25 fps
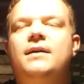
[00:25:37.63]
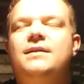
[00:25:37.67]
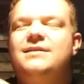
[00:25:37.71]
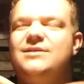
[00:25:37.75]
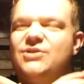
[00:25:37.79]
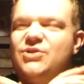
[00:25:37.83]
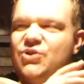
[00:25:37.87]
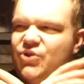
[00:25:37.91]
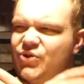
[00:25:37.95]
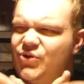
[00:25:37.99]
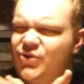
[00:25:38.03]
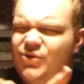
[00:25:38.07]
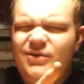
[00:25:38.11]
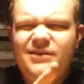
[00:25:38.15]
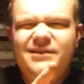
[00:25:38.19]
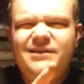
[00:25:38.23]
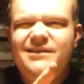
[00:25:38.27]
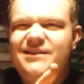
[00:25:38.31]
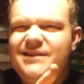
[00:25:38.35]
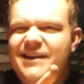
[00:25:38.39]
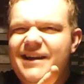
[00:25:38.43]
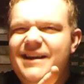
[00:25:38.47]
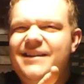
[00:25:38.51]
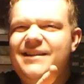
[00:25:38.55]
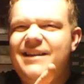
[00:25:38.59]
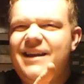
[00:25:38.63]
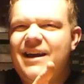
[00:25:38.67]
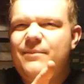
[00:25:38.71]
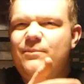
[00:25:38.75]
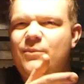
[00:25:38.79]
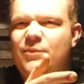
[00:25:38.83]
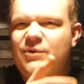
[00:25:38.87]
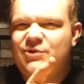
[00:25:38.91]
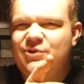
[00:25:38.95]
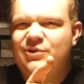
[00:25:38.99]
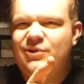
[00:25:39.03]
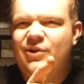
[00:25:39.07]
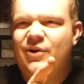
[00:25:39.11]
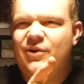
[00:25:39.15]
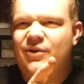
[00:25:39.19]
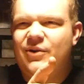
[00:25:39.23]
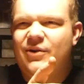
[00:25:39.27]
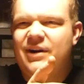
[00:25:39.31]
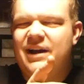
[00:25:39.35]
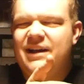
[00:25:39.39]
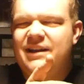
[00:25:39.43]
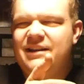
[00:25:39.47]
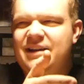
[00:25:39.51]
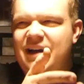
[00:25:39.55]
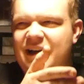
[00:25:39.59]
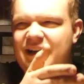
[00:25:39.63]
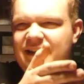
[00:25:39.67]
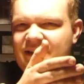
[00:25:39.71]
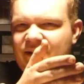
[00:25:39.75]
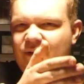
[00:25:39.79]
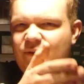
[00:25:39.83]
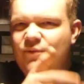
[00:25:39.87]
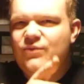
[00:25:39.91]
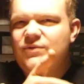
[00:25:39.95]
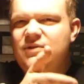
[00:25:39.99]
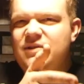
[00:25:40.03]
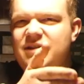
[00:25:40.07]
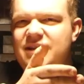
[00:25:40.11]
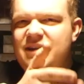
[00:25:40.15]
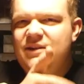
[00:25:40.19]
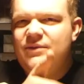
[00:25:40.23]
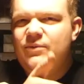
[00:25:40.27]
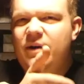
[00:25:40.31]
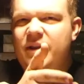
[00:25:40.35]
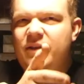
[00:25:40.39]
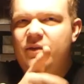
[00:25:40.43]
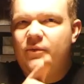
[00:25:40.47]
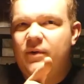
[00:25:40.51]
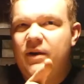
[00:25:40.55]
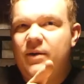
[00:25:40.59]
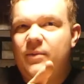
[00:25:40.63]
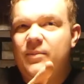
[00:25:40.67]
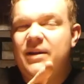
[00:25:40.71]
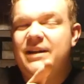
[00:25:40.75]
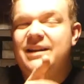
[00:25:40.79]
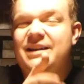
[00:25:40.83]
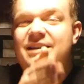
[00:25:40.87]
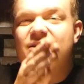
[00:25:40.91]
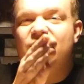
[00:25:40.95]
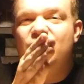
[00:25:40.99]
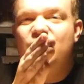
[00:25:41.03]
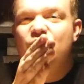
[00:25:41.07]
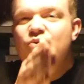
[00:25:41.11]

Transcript: Shouldn't take that much longer. I don't see why they recommend it.